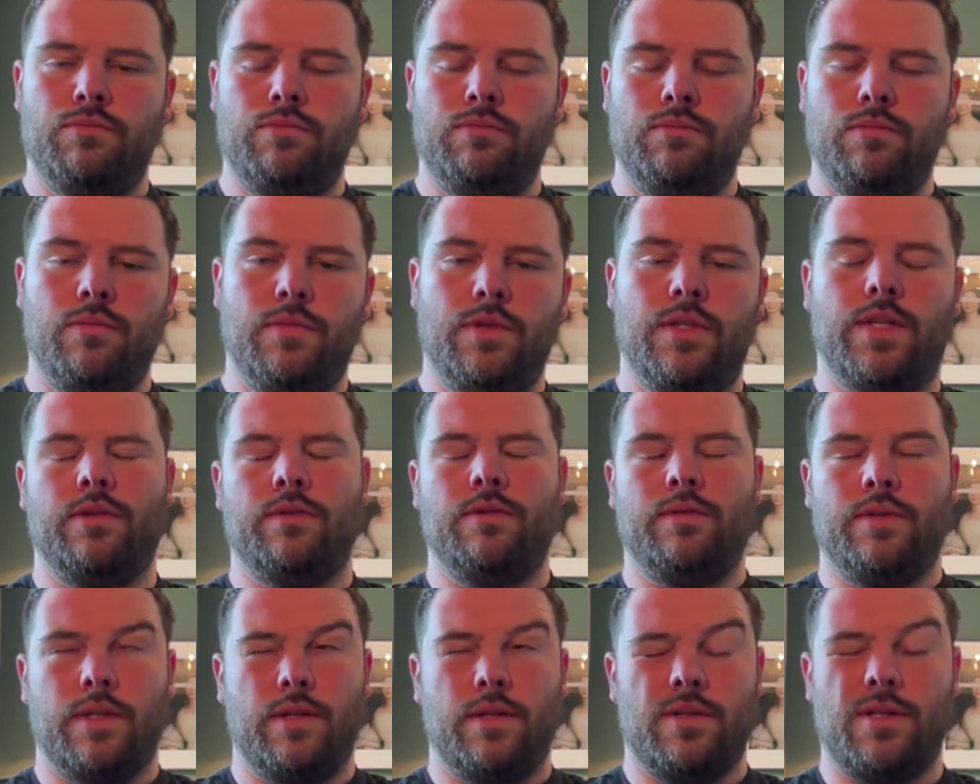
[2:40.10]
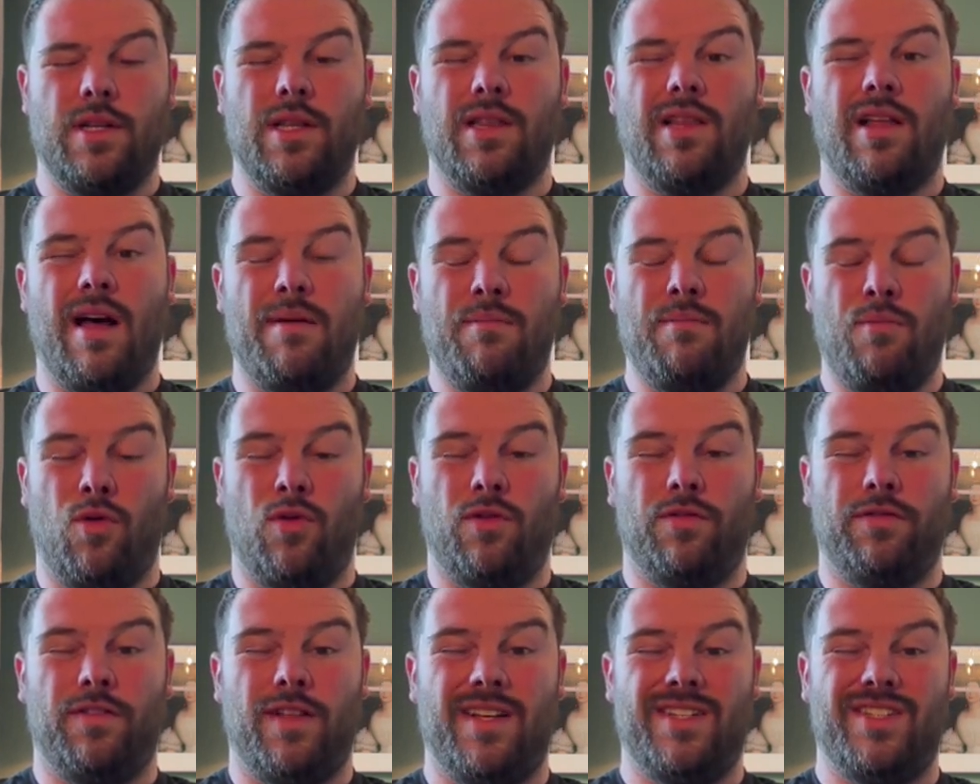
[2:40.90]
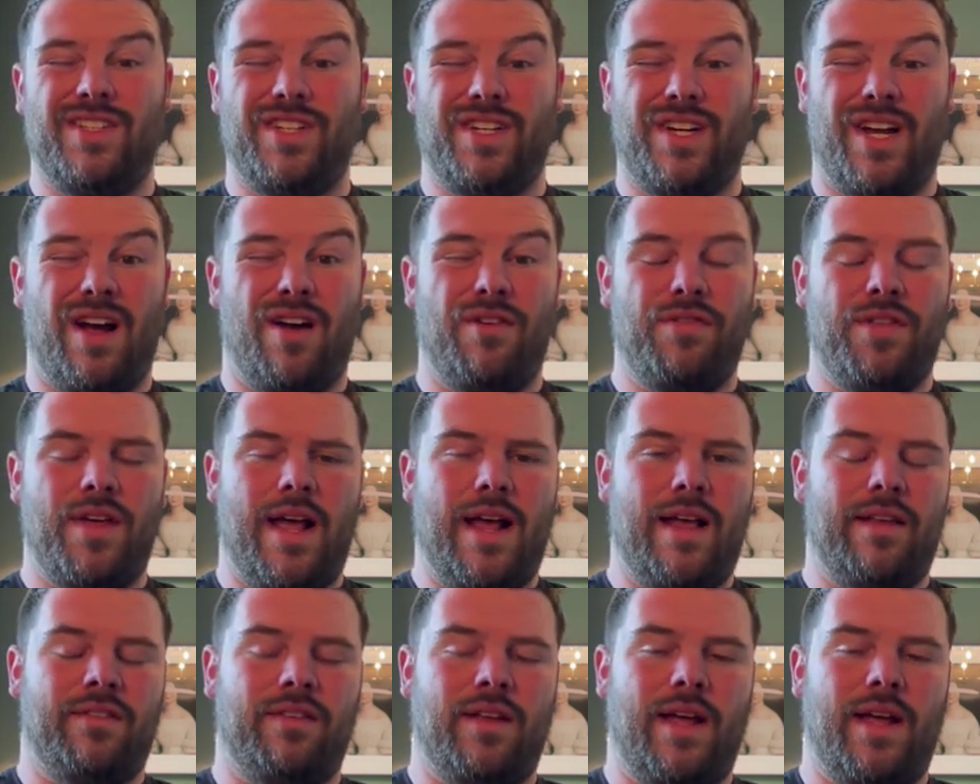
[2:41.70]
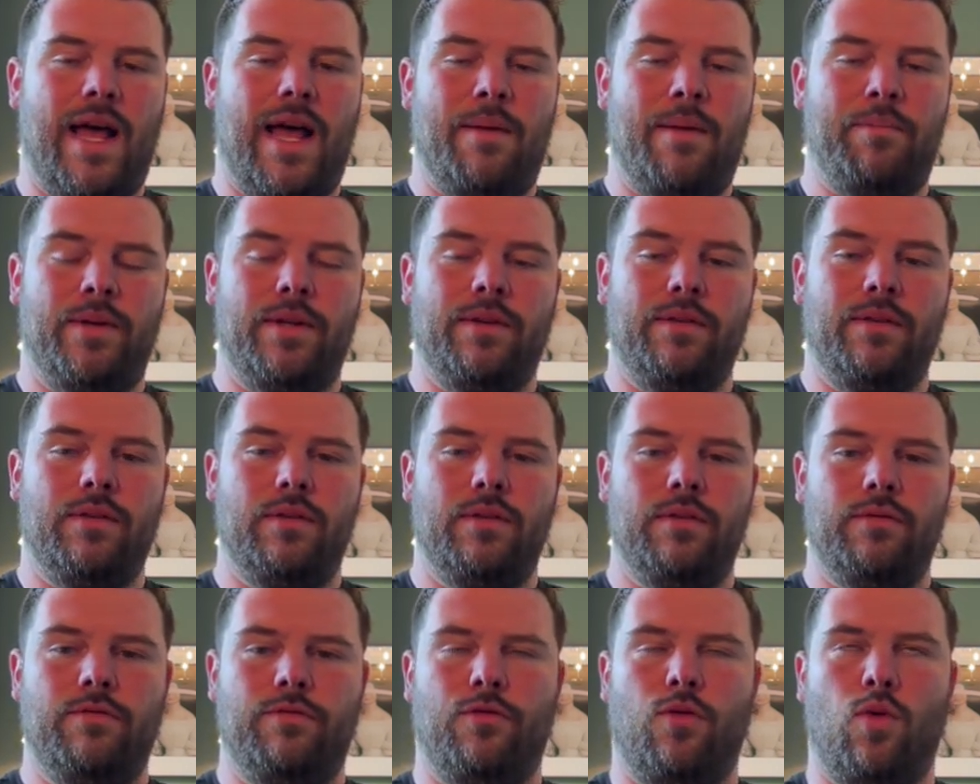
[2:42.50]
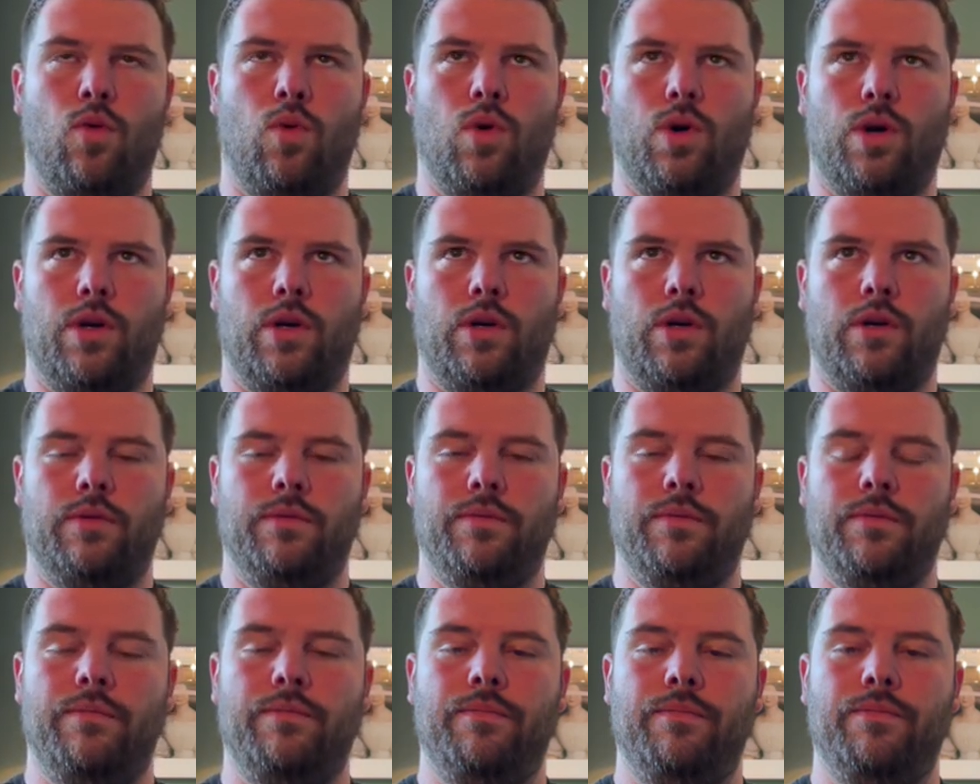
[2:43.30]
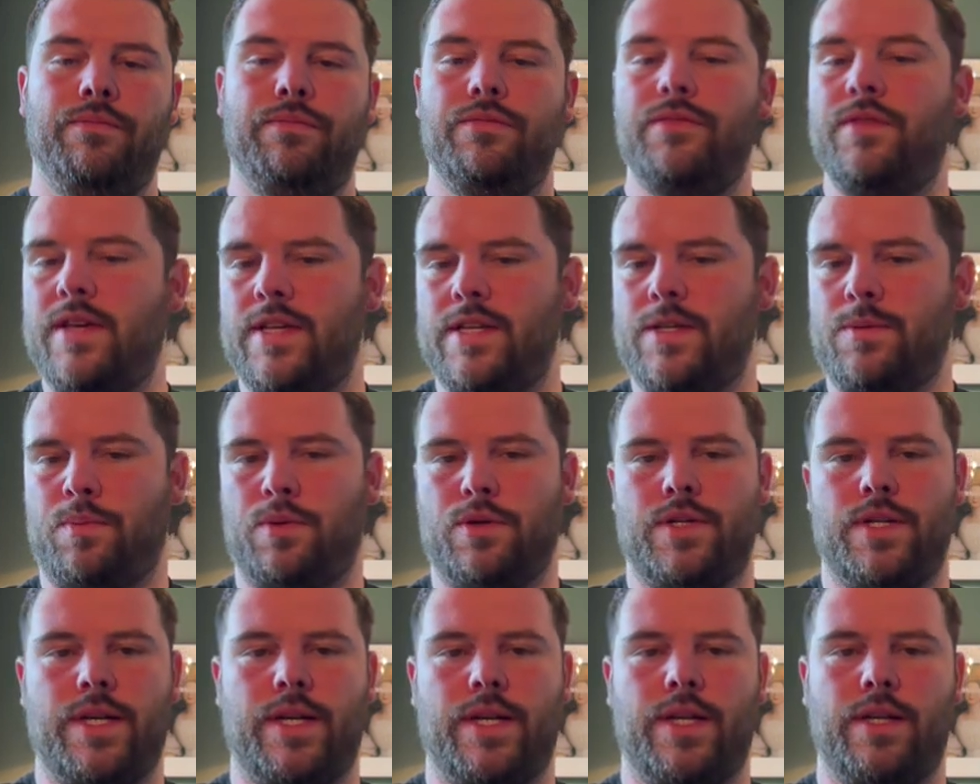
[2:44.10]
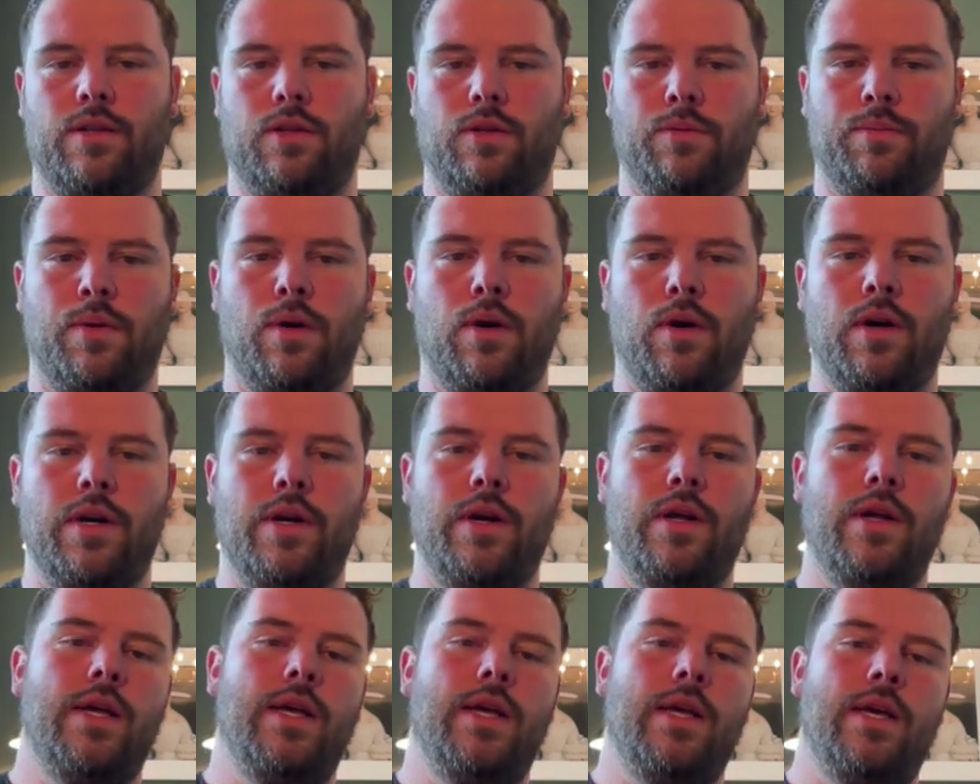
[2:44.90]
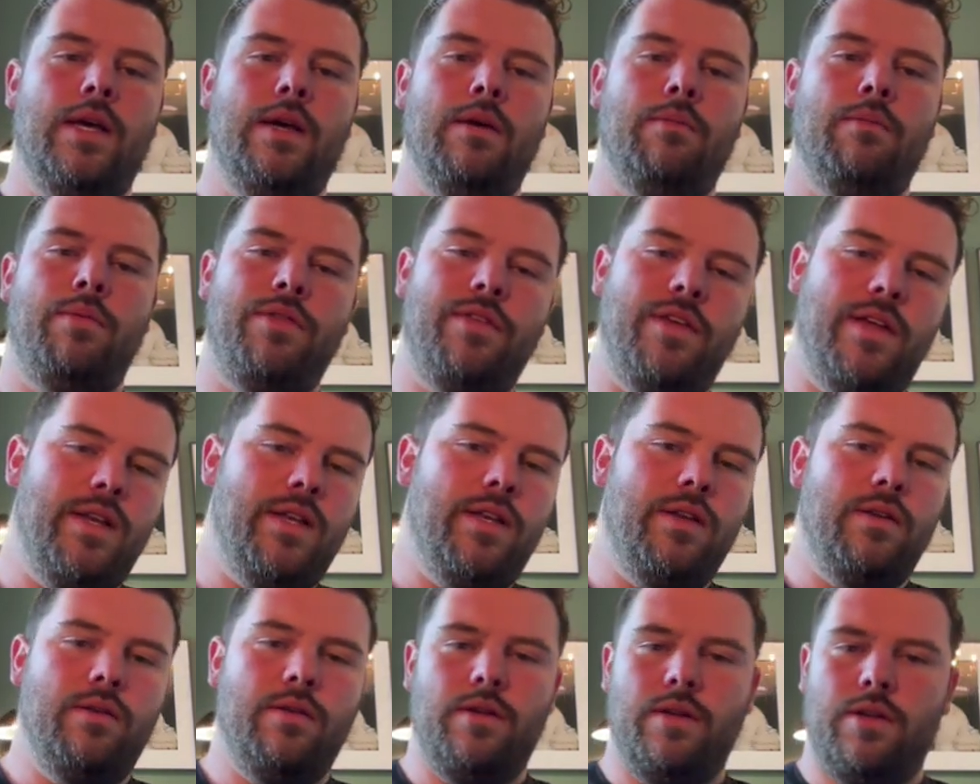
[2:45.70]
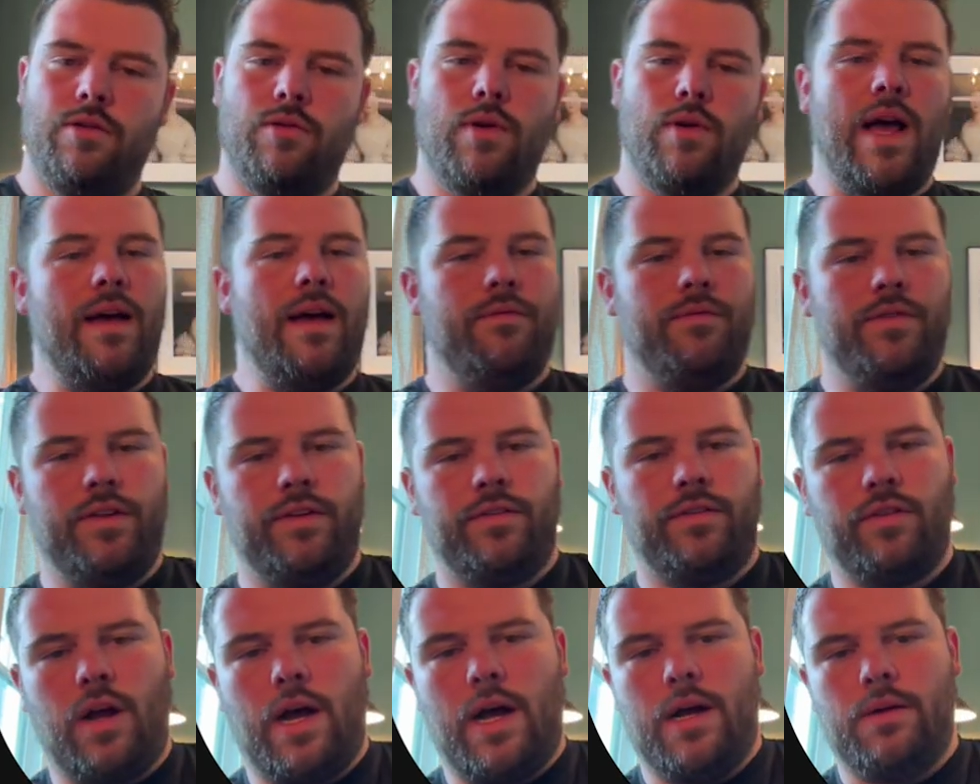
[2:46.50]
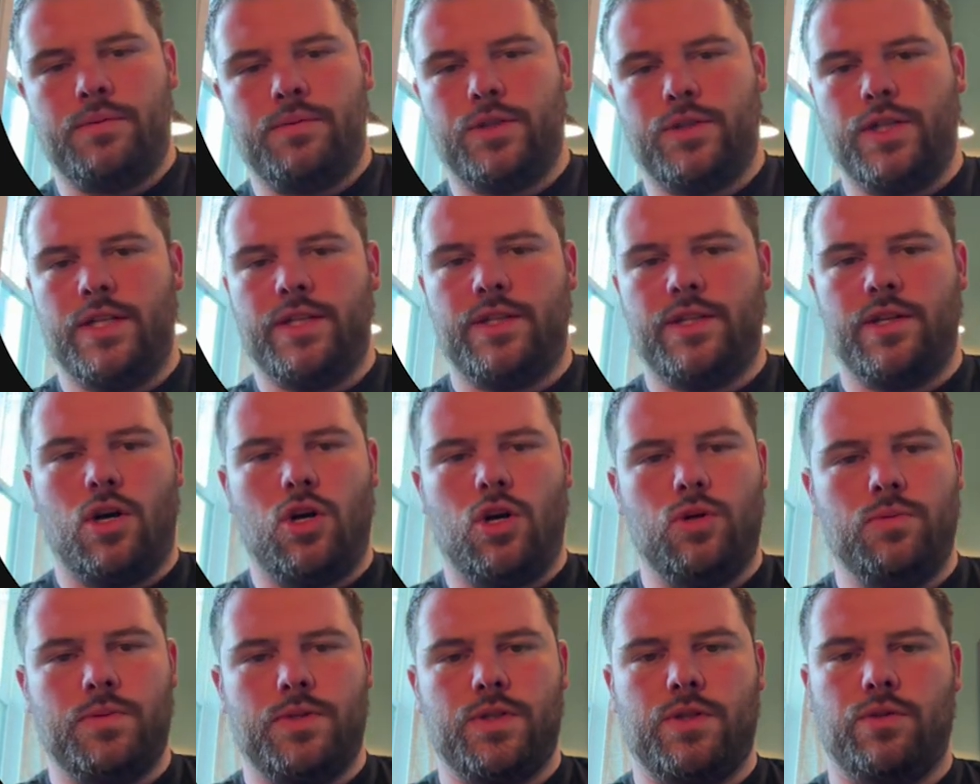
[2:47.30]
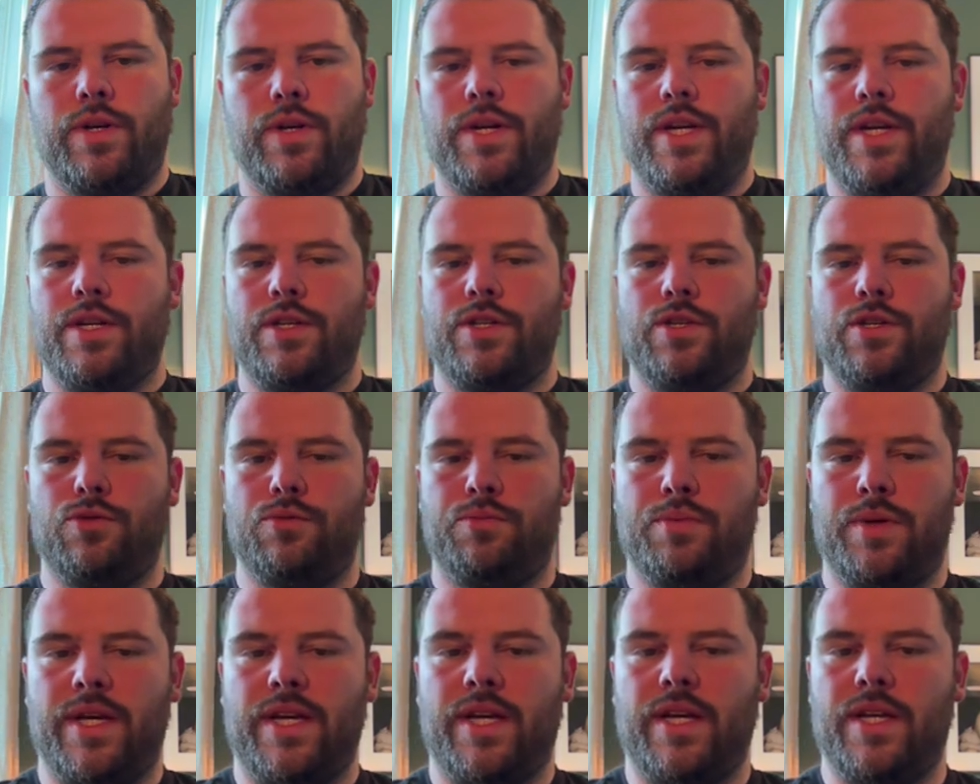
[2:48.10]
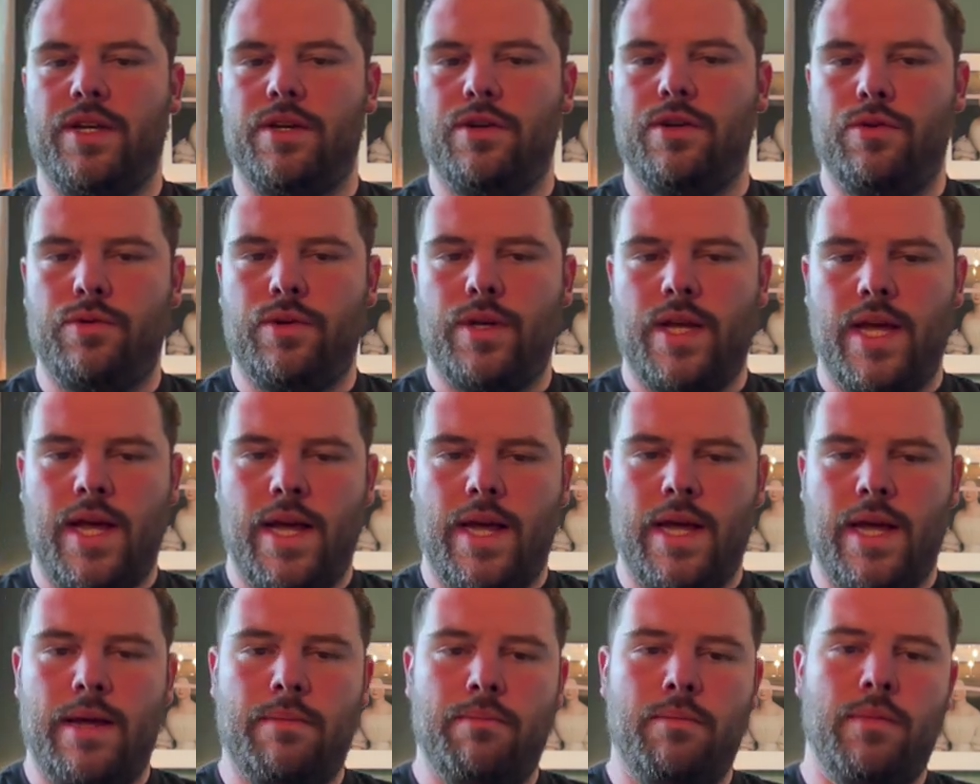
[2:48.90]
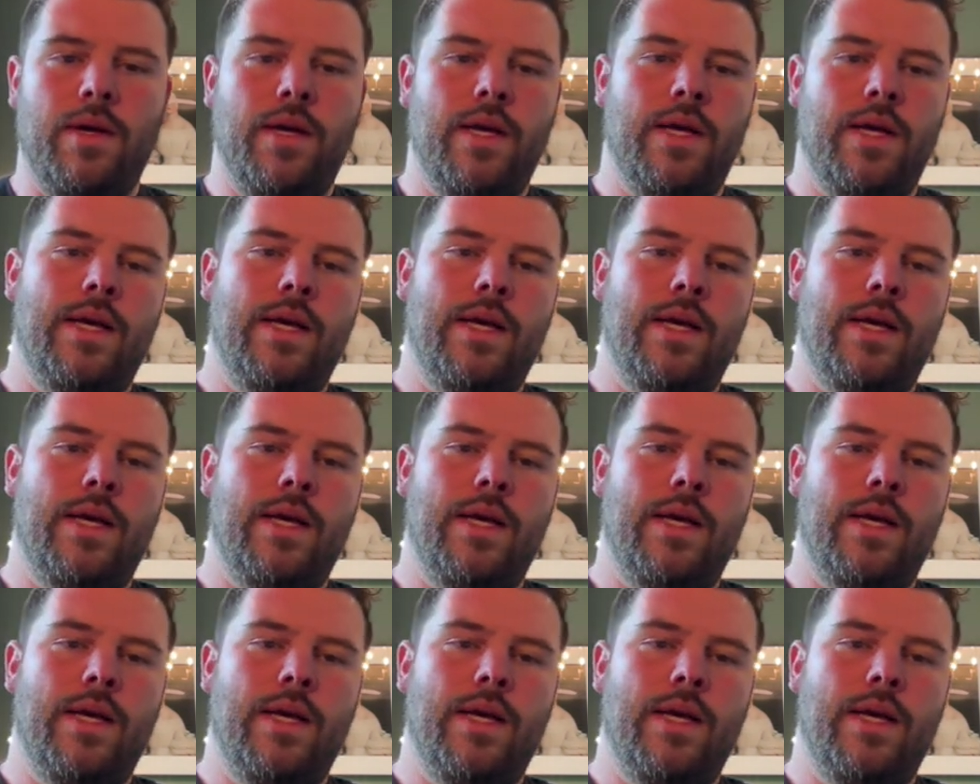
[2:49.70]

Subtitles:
there's a lot more fleshing out that has to happen for this particular part. But then you have this option at the home screen to pick a new game.